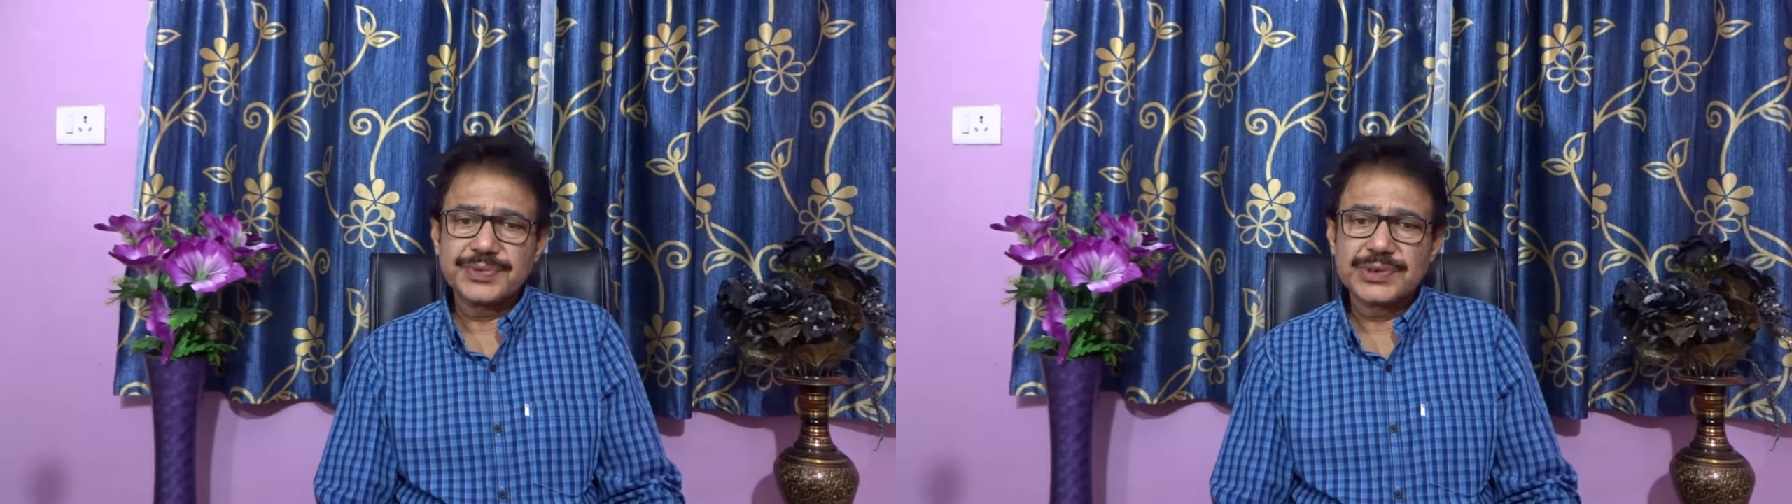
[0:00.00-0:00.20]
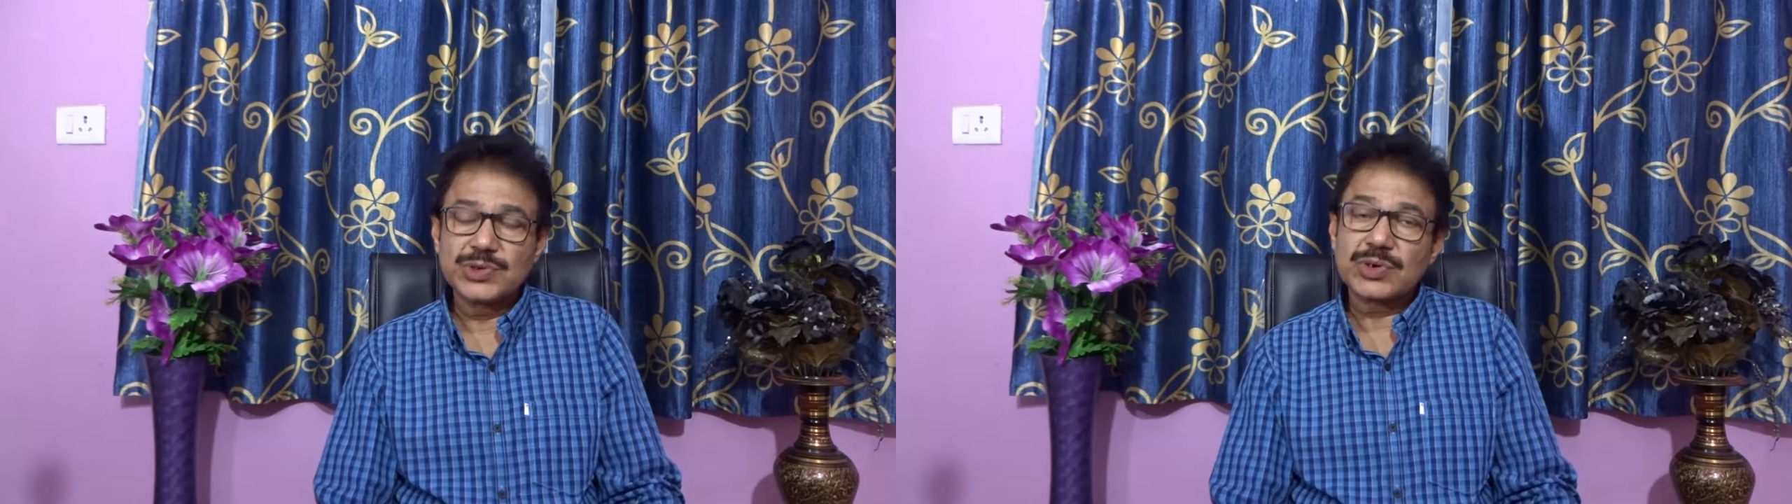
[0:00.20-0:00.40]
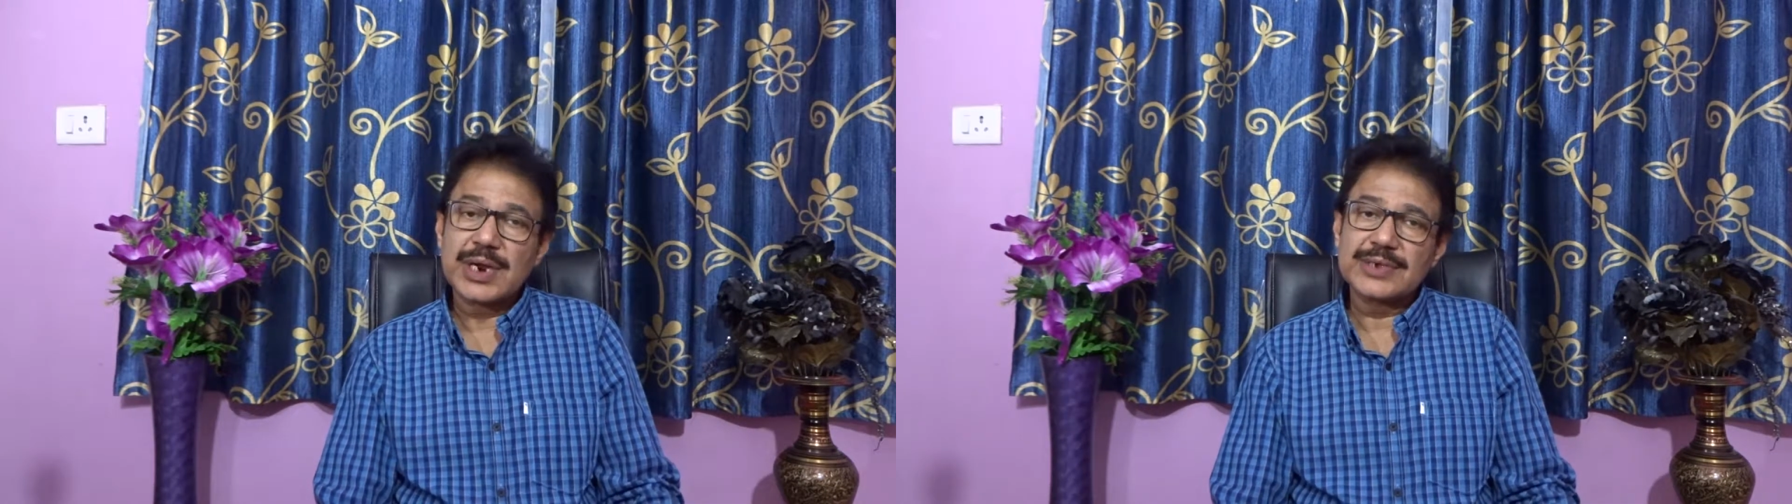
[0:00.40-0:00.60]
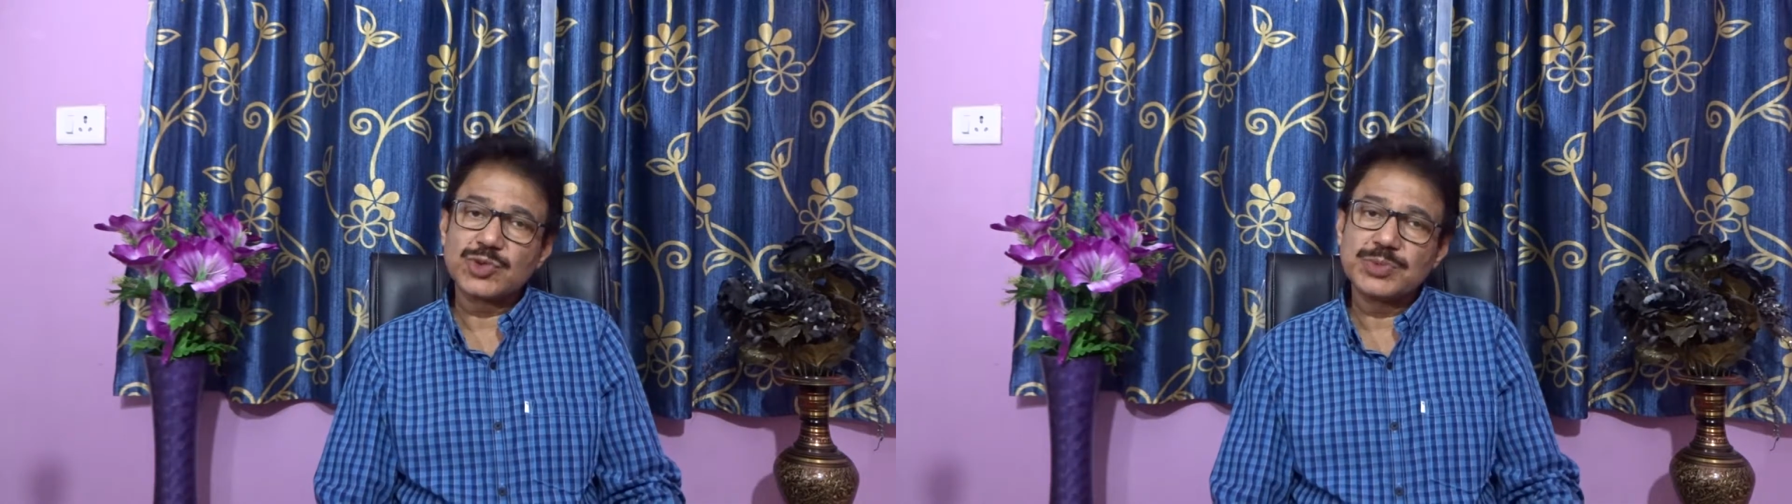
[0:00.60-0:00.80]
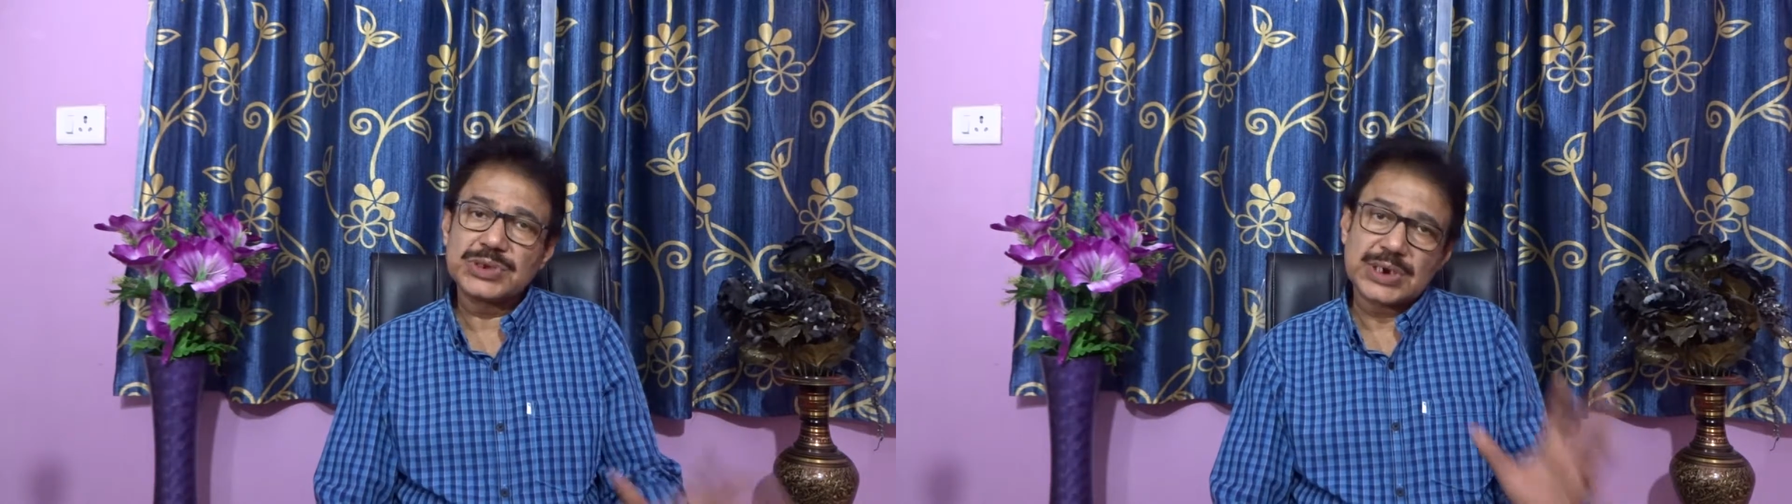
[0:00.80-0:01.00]
your classroom
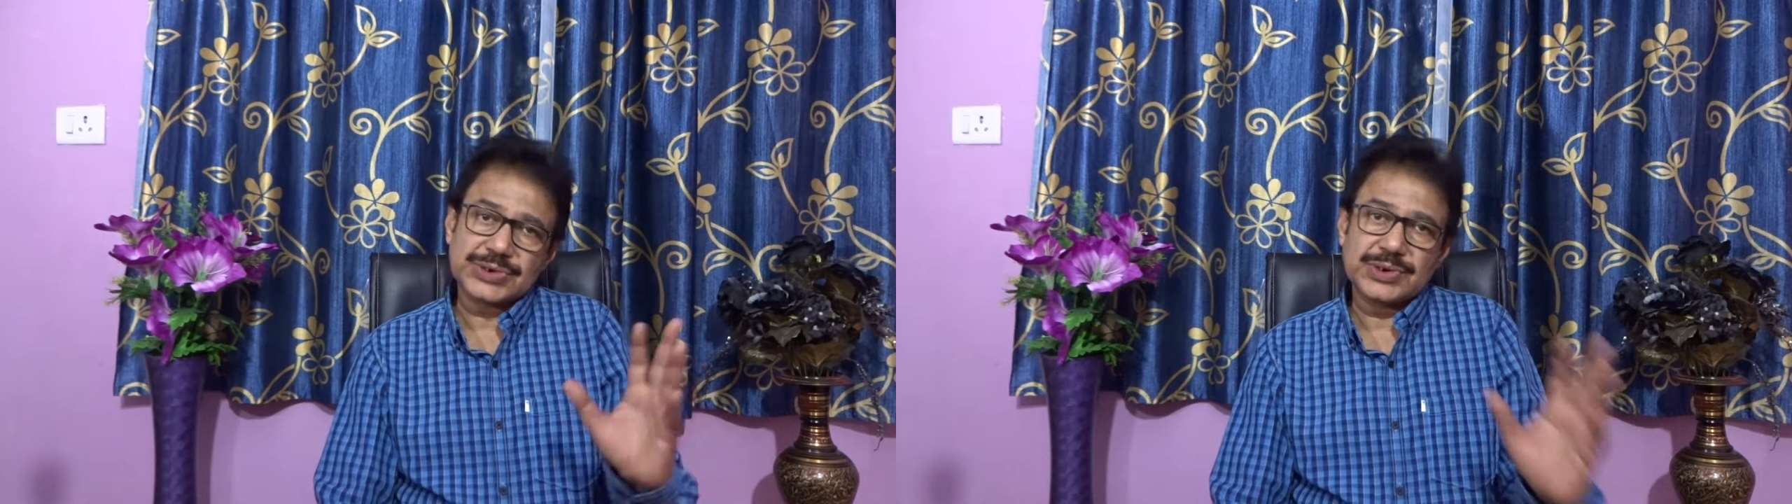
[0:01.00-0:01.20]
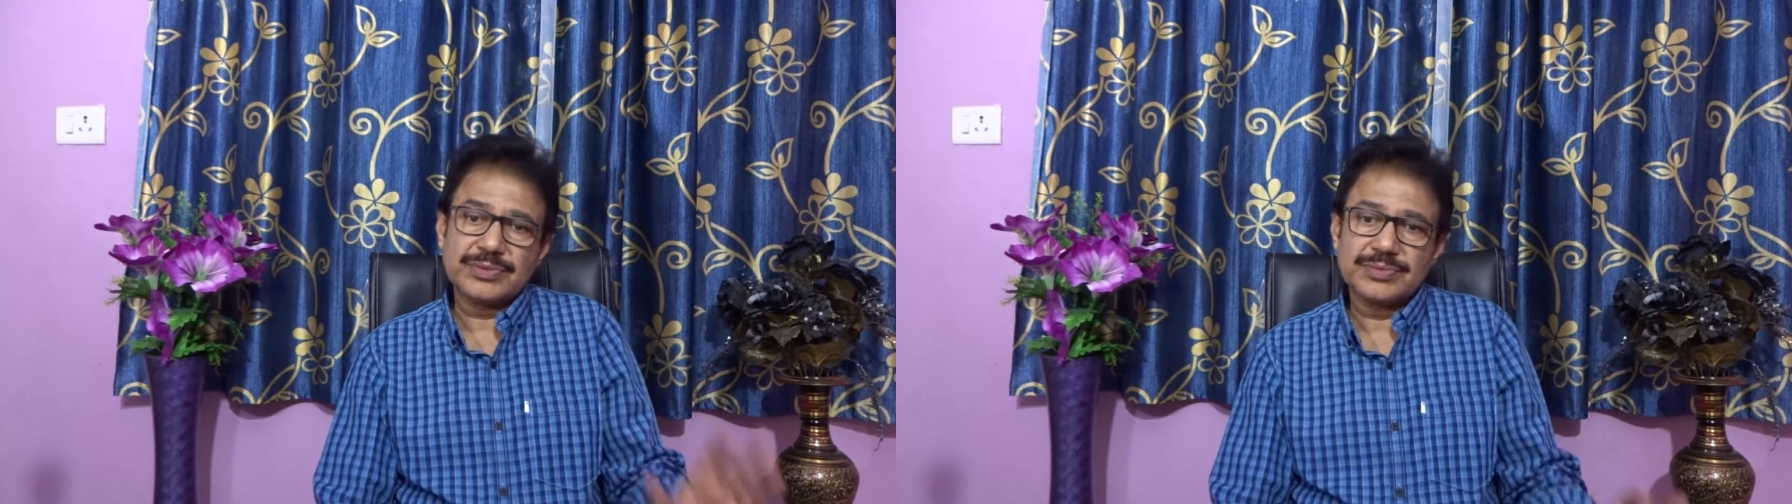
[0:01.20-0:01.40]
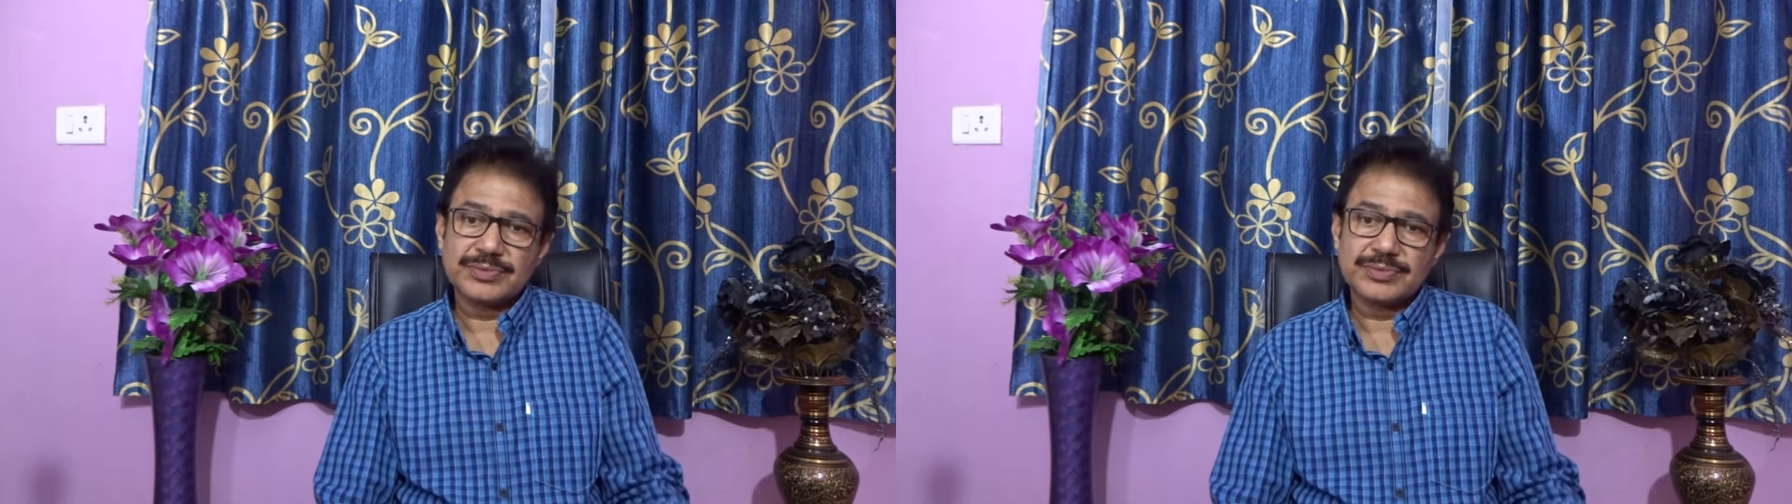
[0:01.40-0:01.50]
instruction?